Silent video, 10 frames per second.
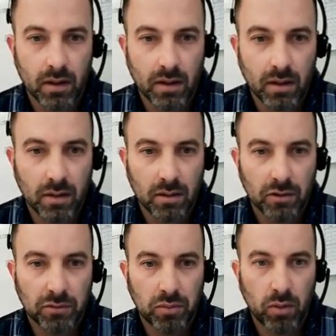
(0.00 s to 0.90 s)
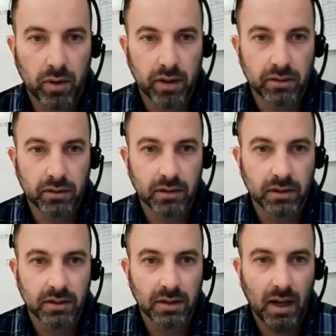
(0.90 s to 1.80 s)
And this point to
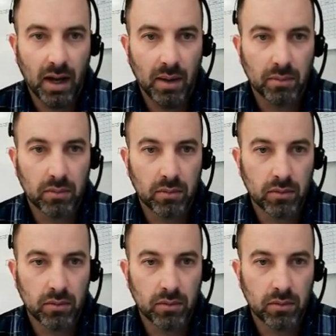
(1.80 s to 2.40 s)
the top,